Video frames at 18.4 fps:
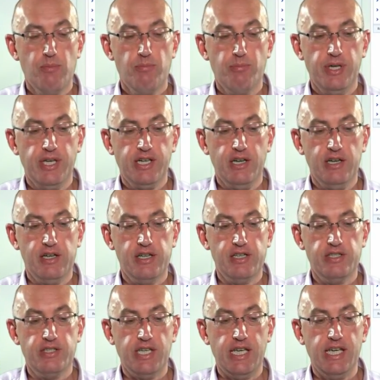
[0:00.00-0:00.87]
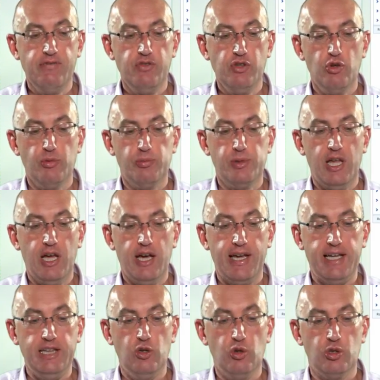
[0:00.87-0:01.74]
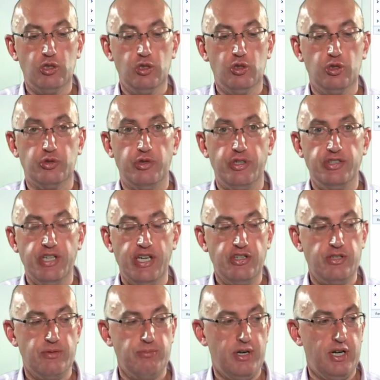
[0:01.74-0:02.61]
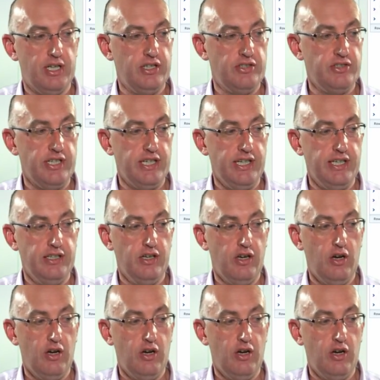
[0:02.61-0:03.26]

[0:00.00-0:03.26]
because if you apply a local authorization policy in